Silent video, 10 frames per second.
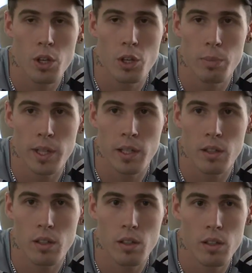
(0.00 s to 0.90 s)
who'd
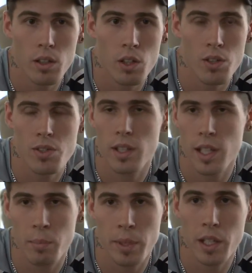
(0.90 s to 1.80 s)
been
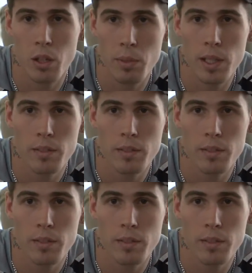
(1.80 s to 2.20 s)
constantly picking on